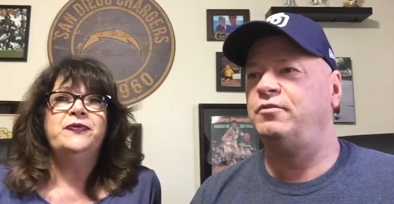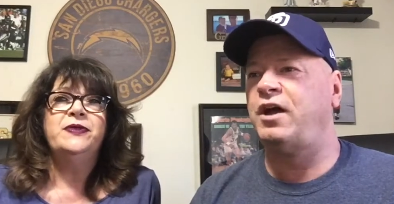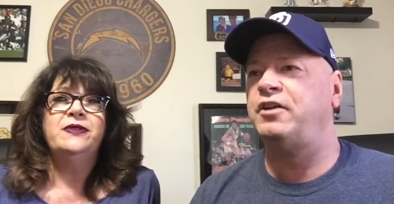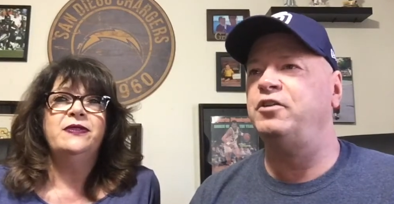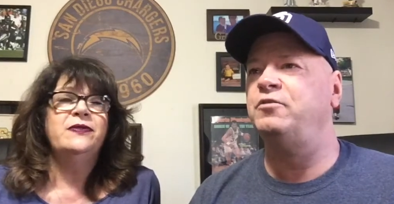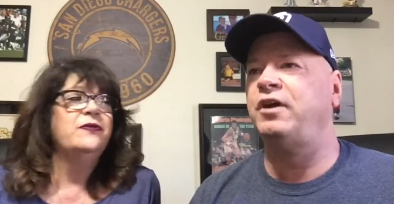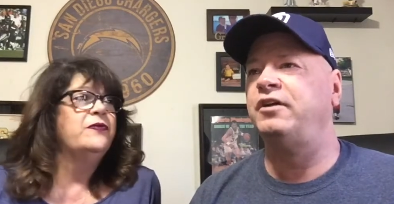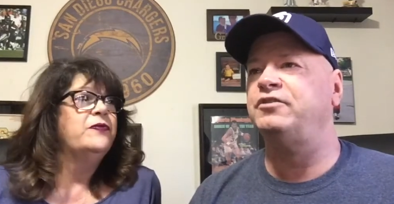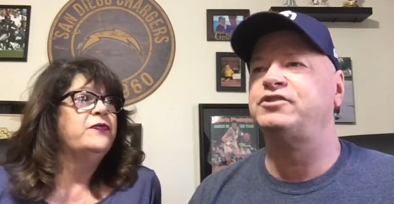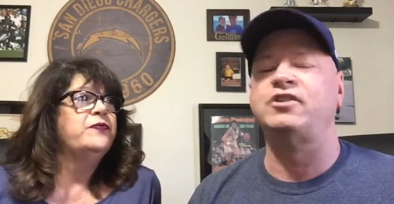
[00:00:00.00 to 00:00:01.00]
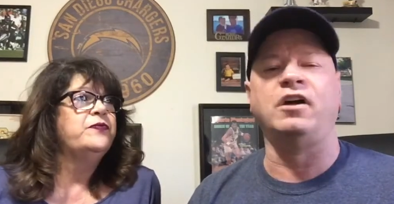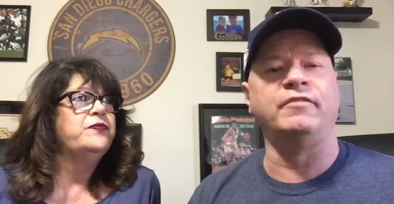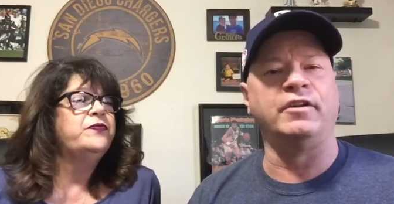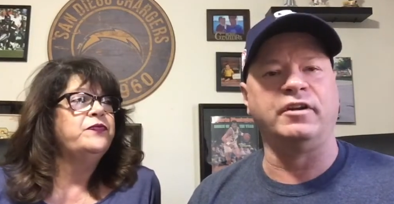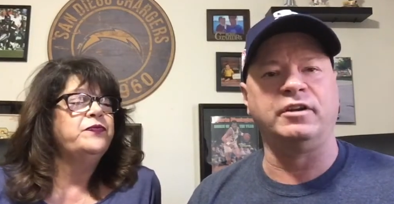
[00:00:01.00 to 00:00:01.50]
Speaker 1: um, how
Speaker 2: do you how do you
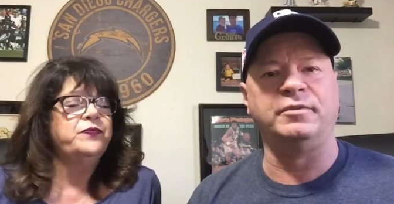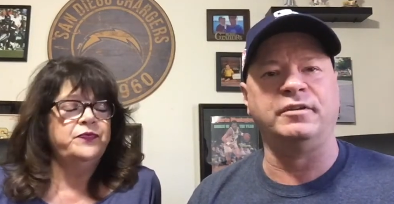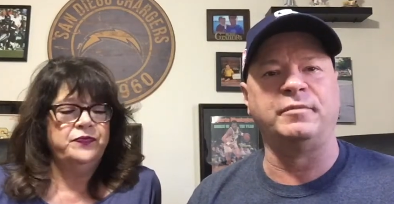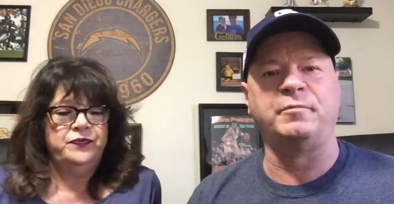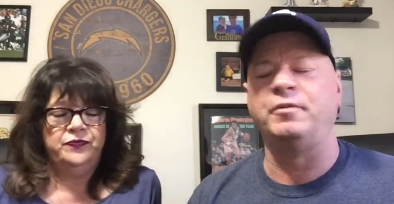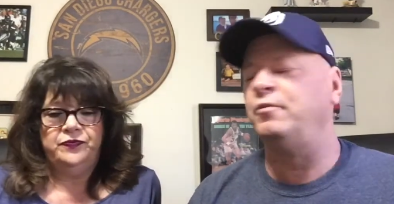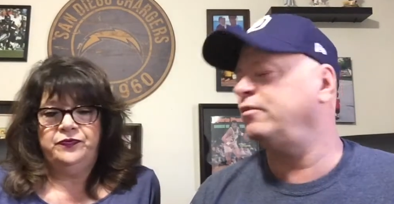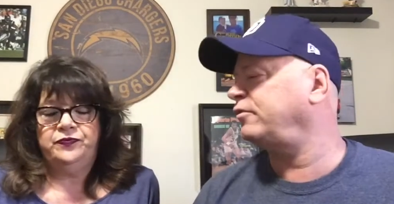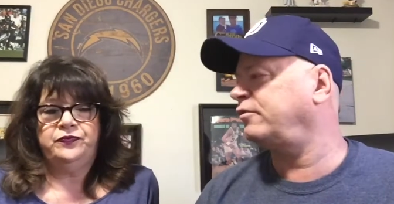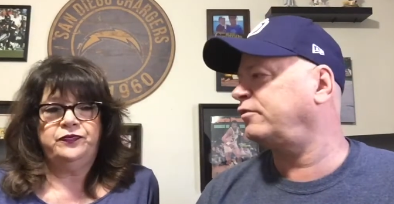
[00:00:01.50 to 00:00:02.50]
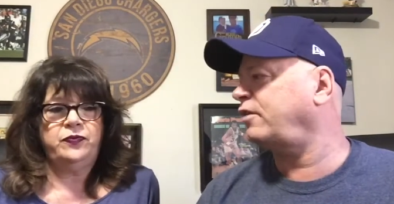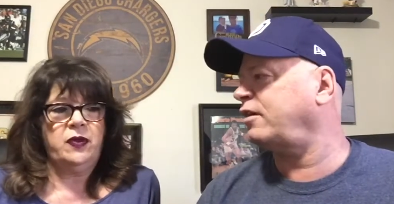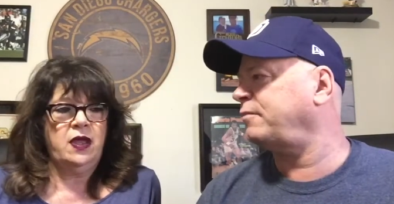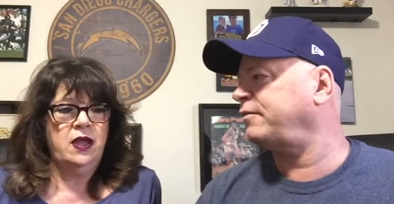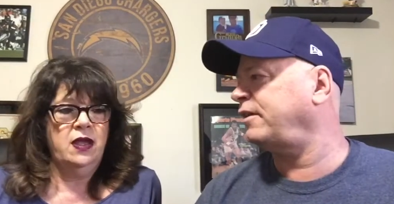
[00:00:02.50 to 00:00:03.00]
solve an argument? Maybe we'll
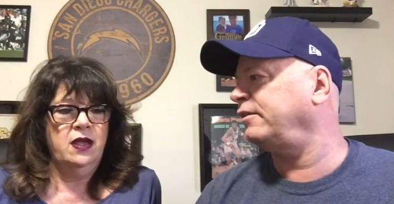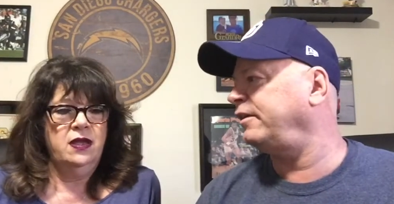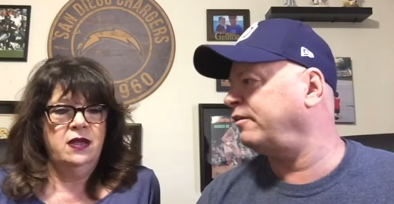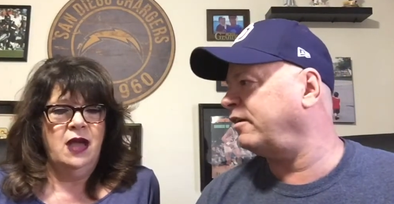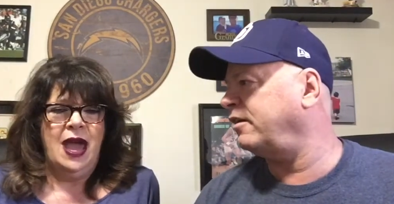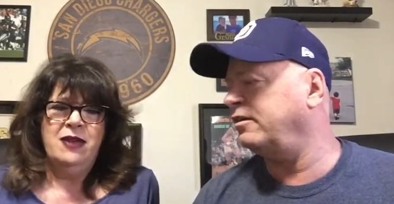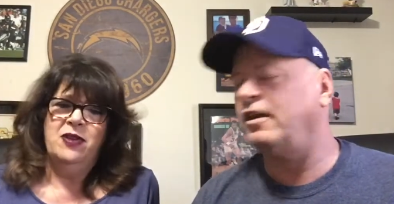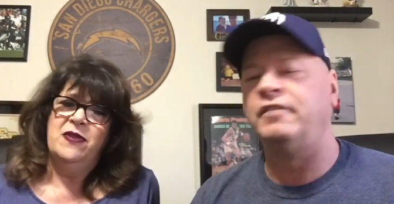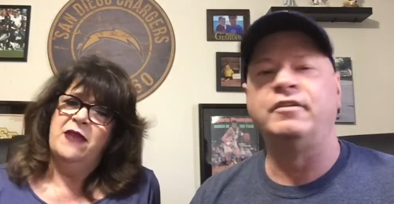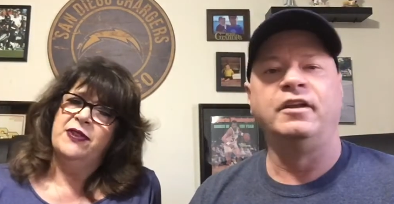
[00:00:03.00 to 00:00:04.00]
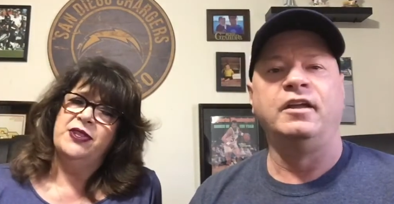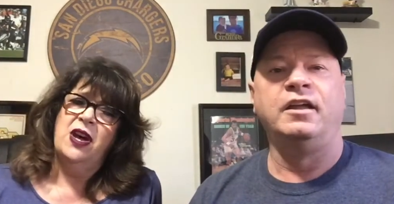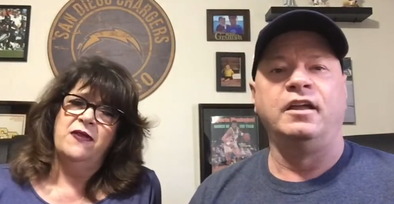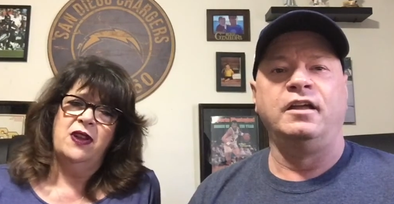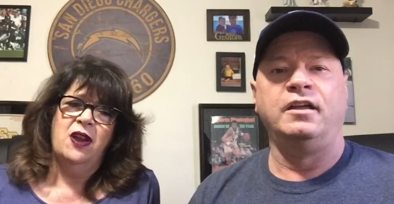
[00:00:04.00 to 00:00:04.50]
talk about that later on. I don't know if you ever
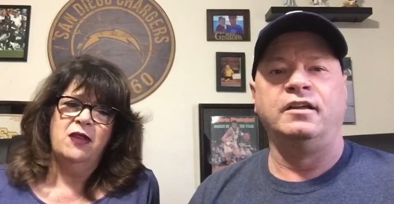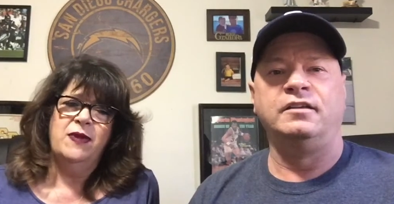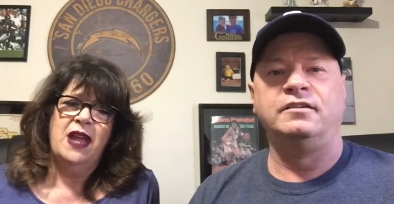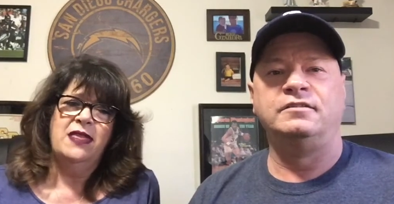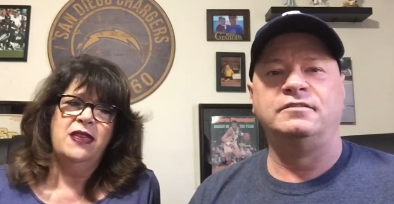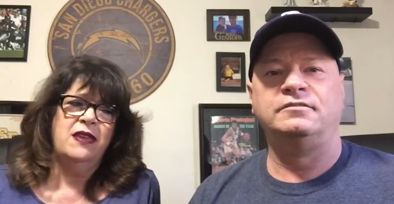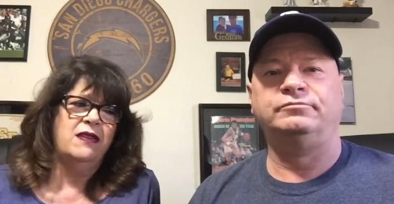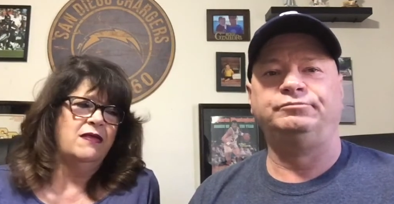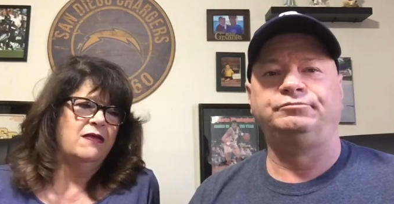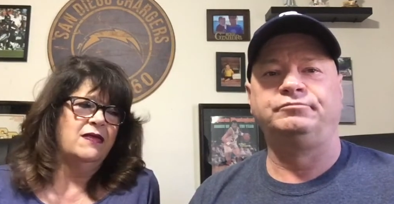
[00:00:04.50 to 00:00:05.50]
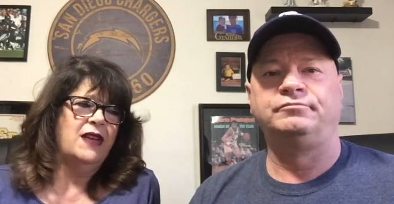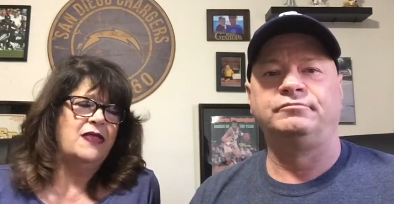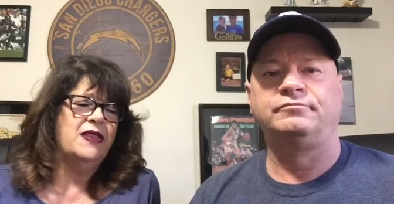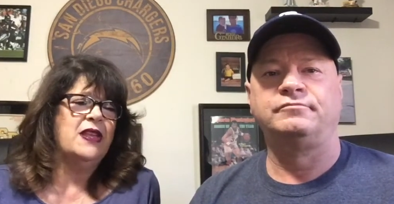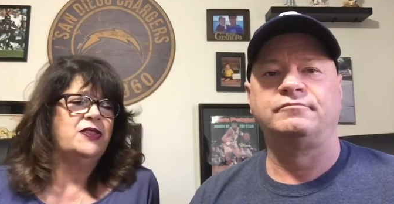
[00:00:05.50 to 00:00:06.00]
solve
Speaker 1: an argument. I think I
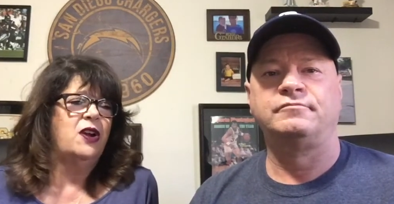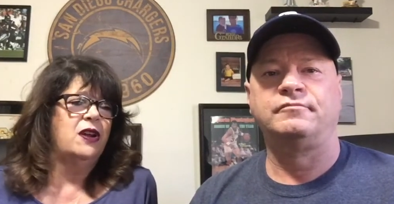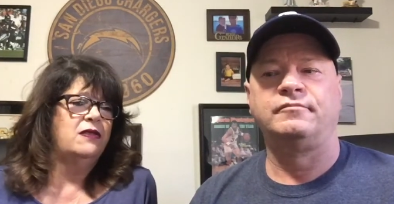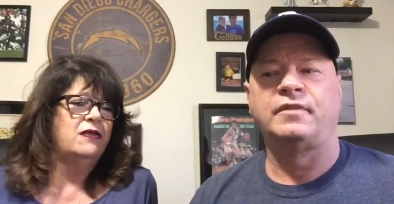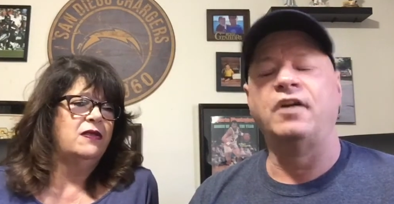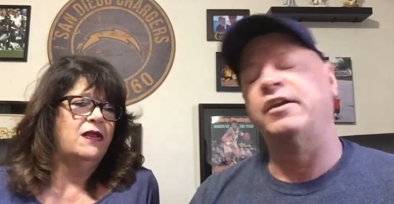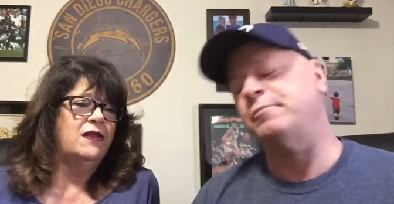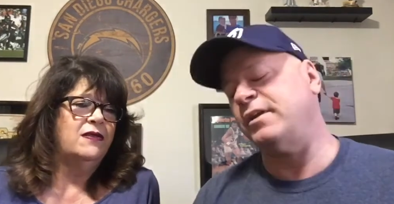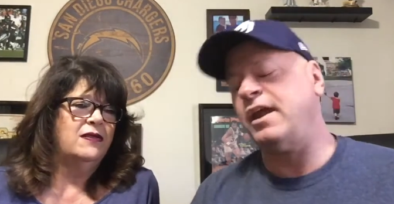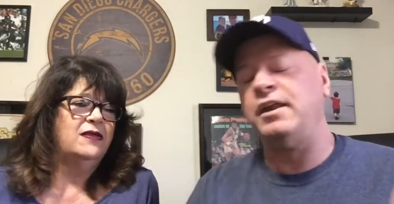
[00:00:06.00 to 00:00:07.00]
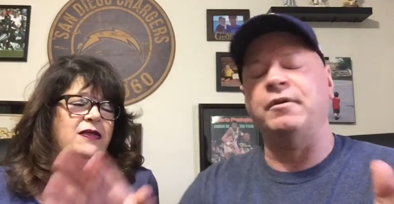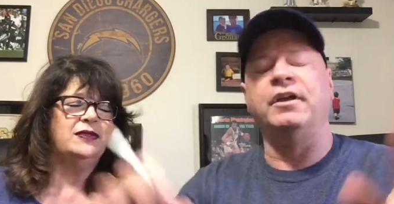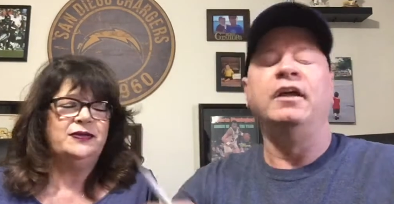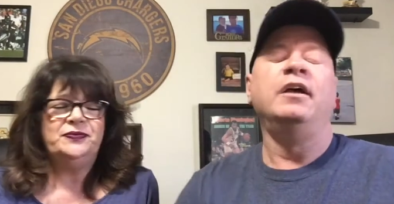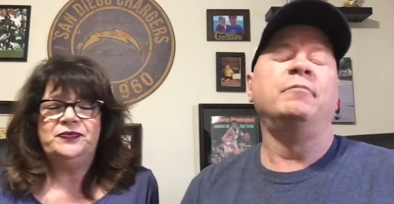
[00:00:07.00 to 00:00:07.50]
think that's hard.
Speaker 2: Okay, but
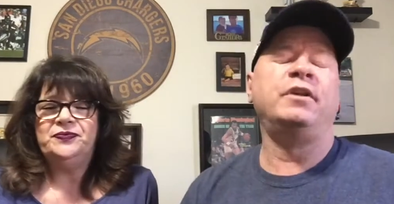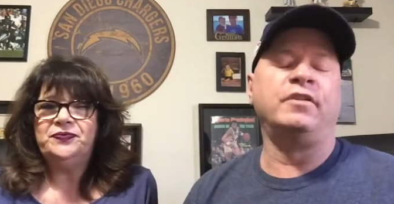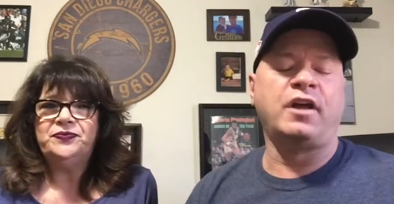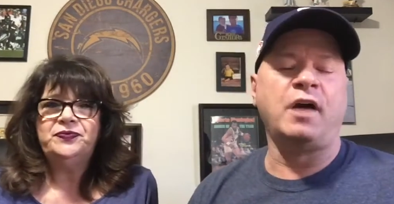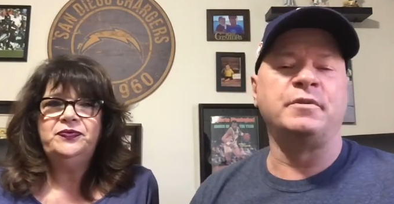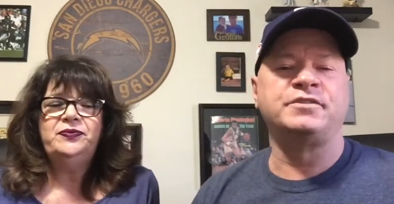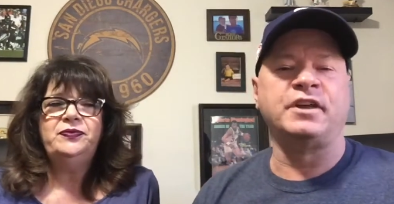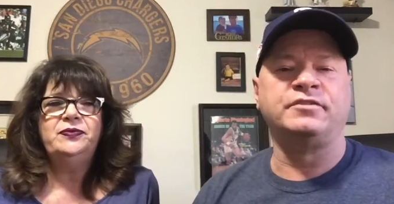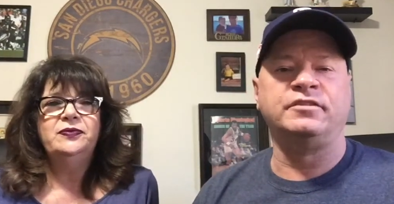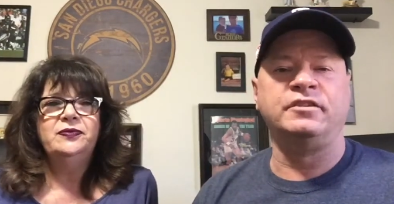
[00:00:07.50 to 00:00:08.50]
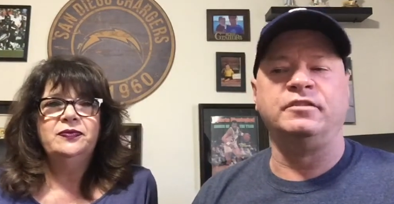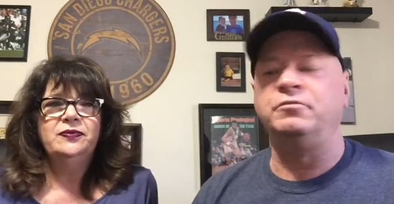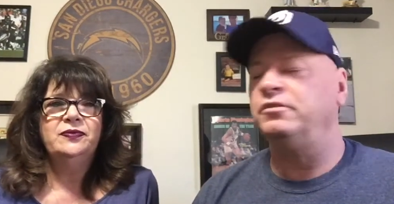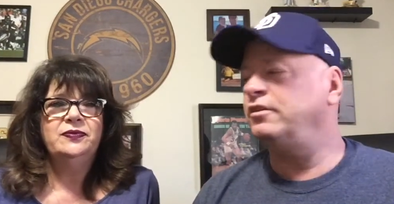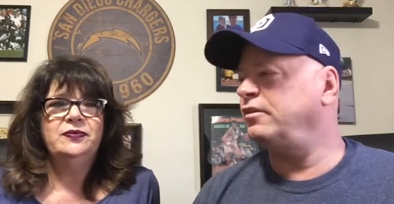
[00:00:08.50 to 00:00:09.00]
anyway, put it in the comment section,
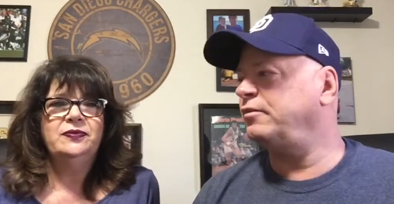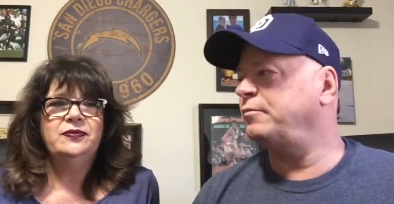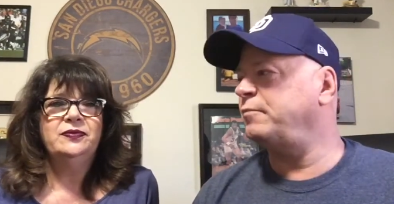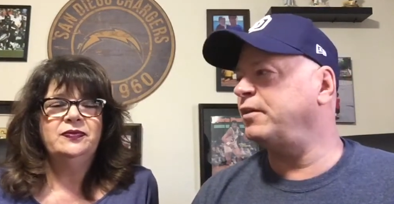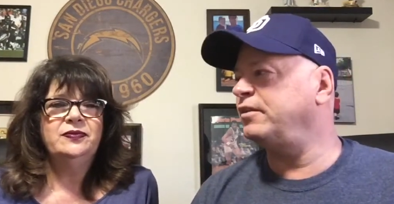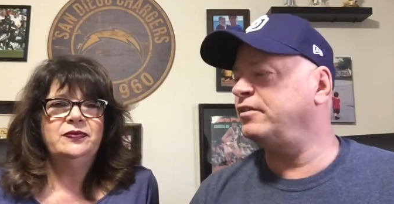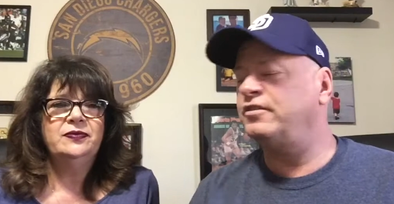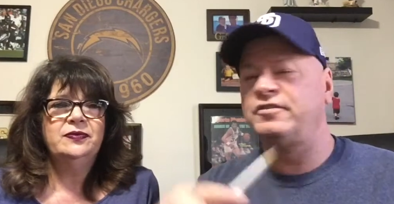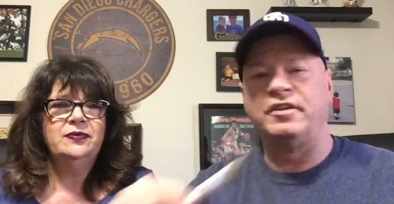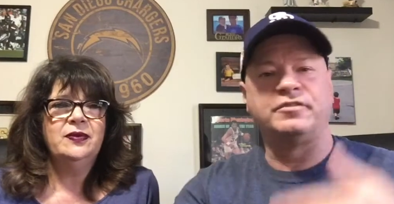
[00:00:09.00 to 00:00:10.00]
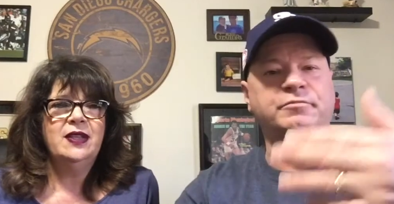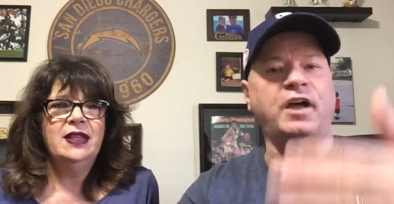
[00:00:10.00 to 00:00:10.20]
and we'll you know maybe we can just get some